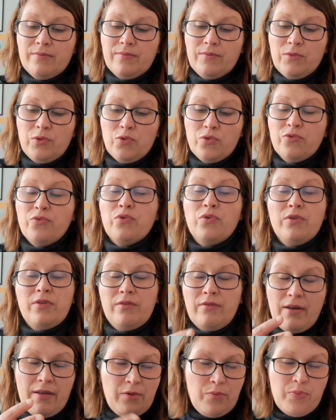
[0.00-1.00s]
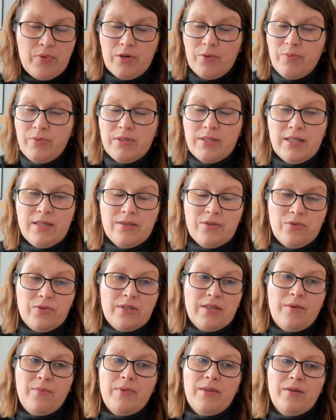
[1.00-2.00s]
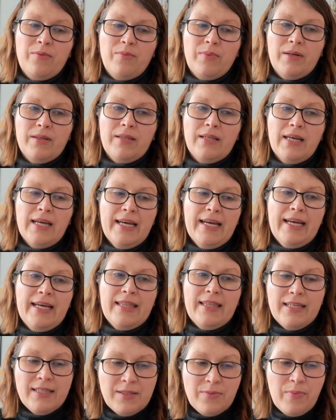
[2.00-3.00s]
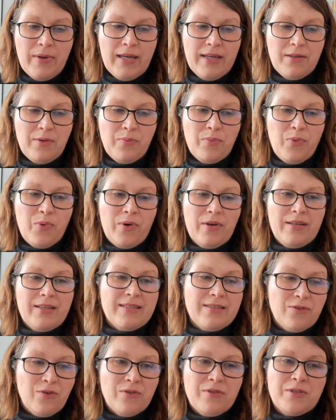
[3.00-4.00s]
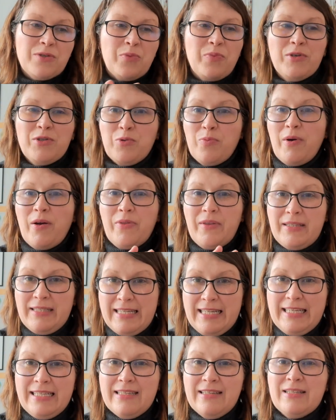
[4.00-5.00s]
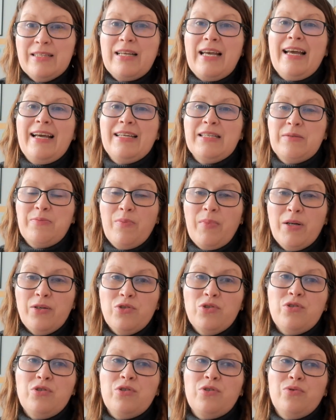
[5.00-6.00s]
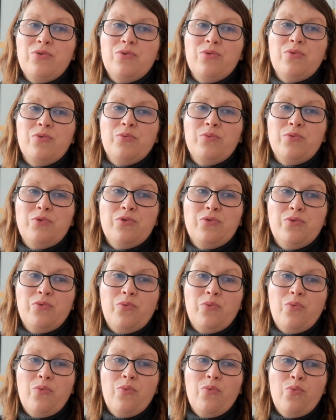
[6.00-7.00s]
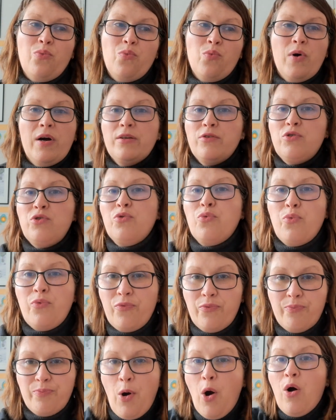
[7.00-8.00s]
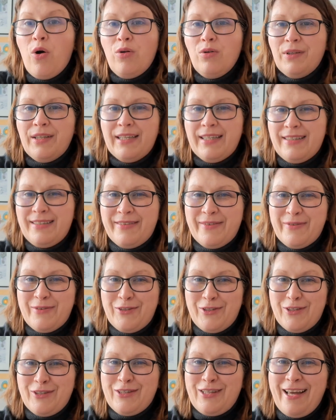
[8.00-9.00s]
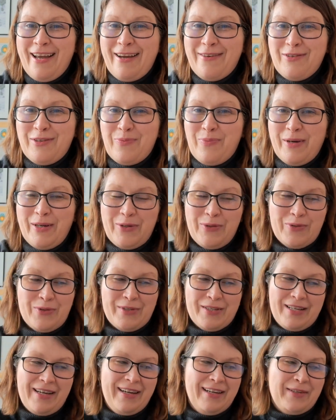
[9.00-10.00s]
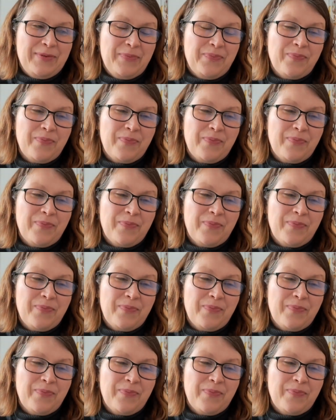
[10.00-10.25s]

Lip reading: use for other purposes or something. But this main important is not so much about the details as much to want to hold it, just have it by your side.